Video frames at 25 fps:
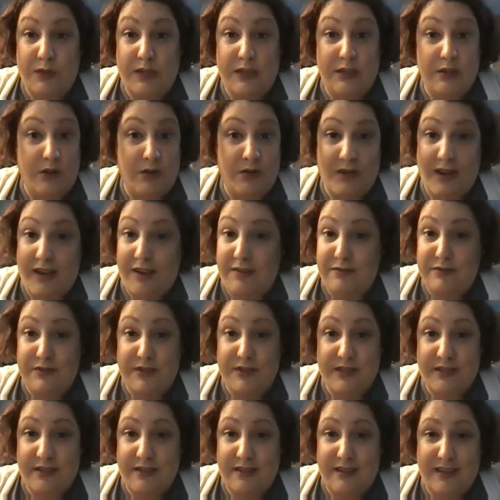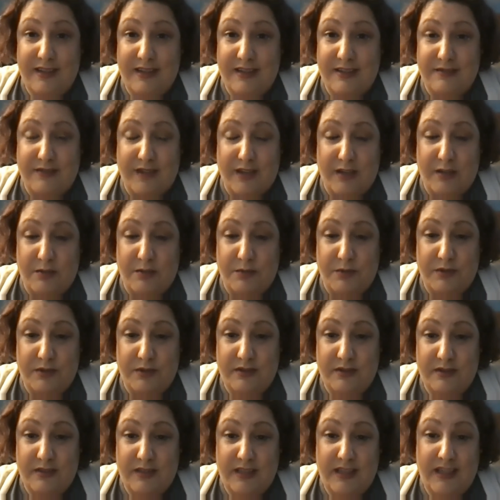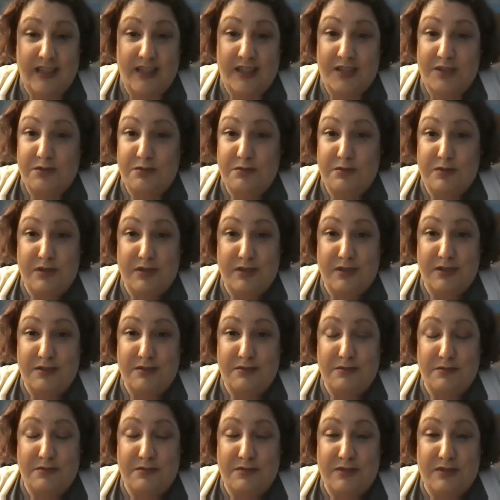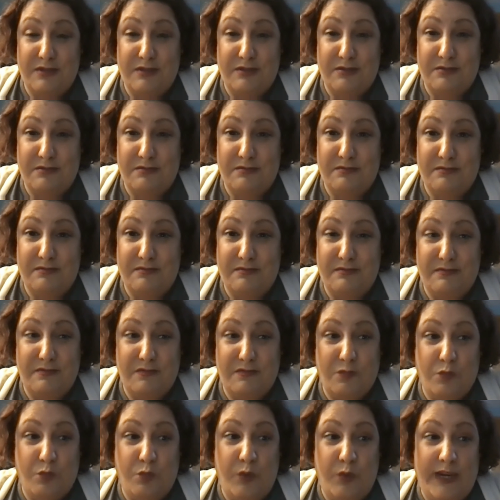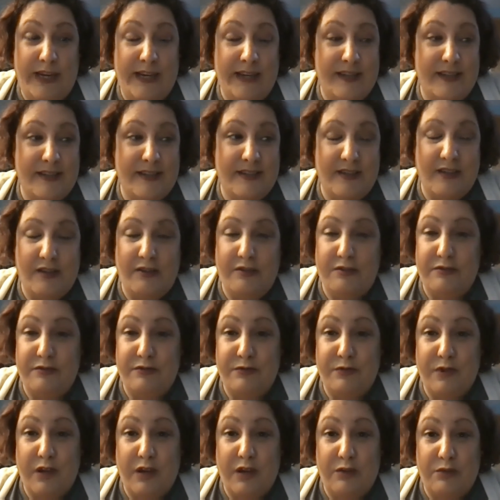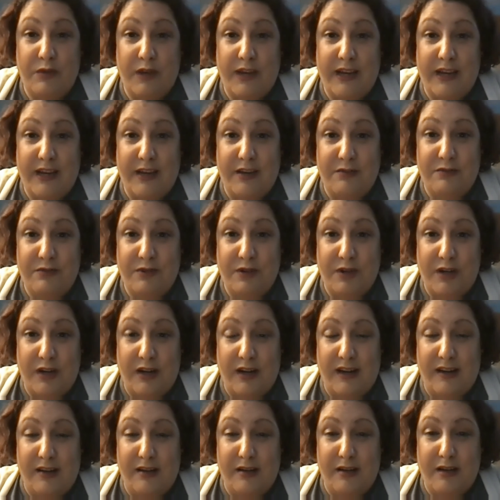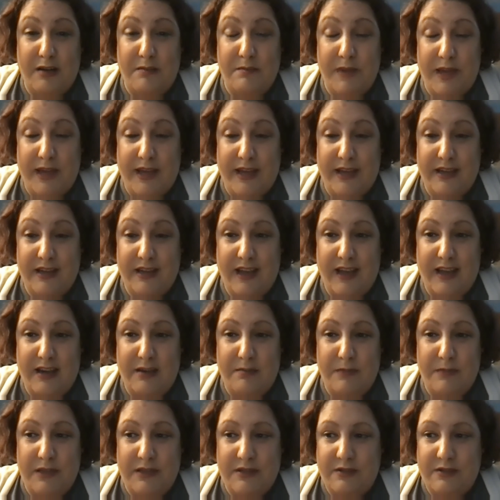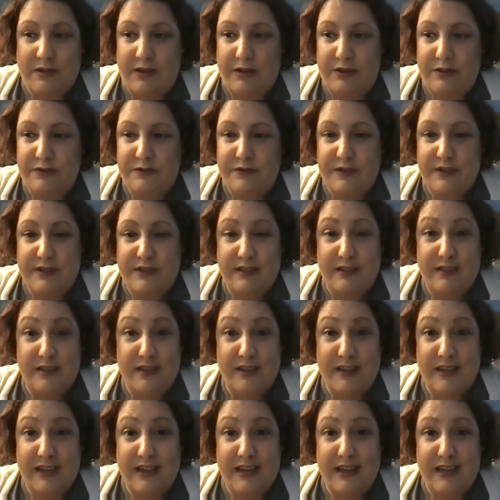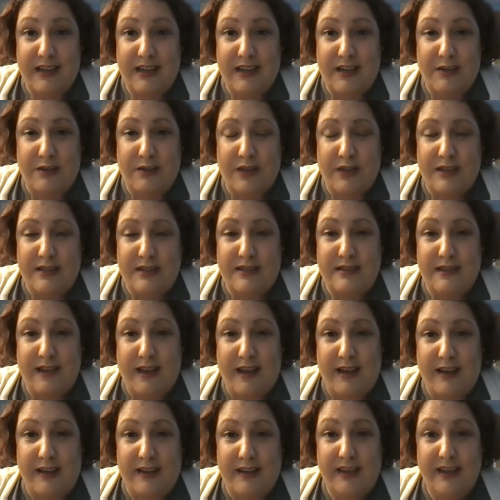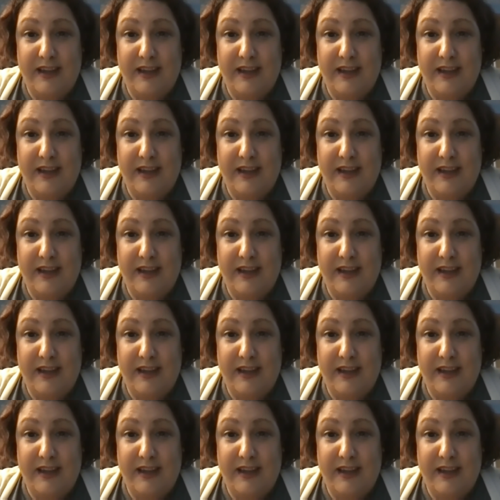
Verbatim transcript: don't have facilities available. We're we're weeks of of waiting for a, a bed at a mental health facility. You know, that's not